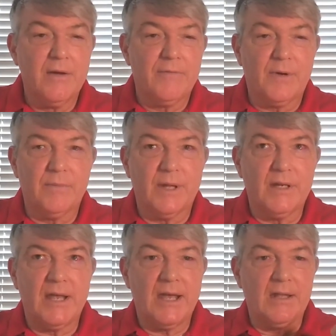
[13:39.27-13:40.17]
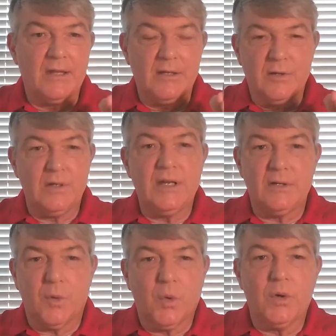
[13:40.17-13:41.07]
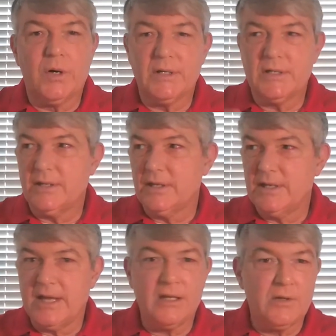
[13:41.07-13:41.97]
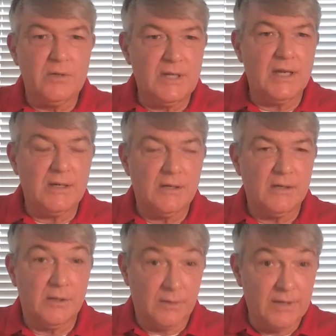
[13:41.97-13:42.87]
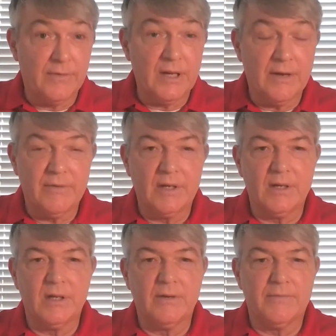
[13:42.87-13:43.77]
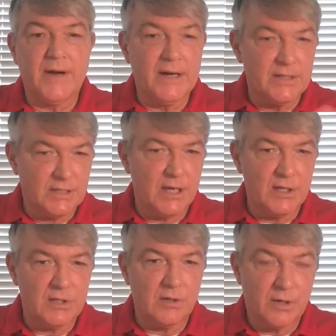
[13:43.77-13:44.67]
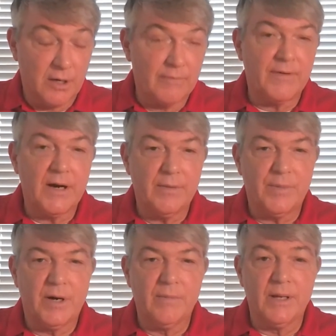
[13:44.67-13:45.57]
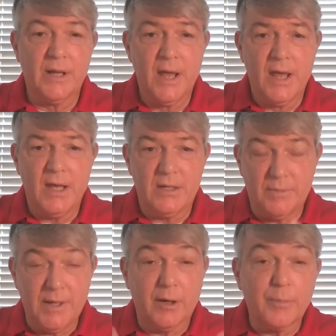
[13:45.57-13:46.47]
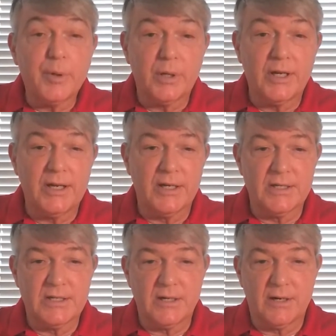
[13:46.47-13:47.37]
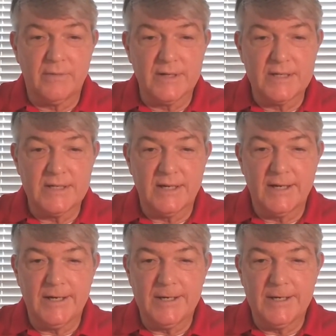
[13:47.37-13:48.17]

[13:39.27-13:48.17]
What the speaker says: from the day that you need to order it to the day you take delivery of it in a fire station or the fire department to be able to put it into service.